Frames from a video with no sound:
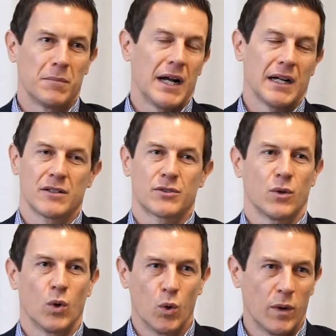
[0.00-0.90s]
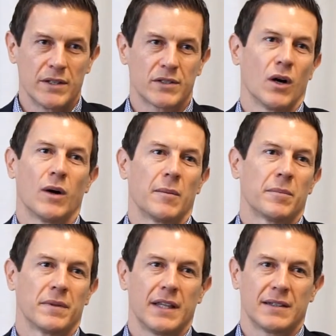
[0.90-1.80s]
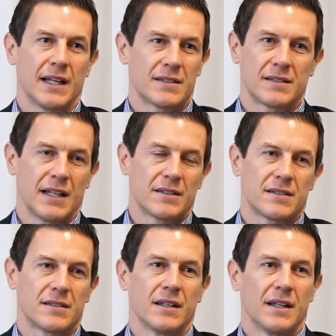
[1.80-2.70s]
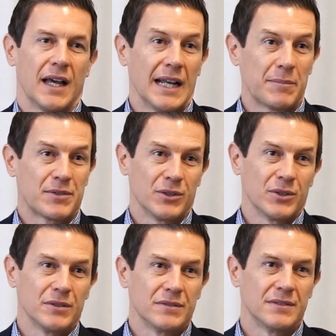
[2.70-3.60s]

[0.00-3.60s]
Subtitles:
markets always go up. That's an absolute.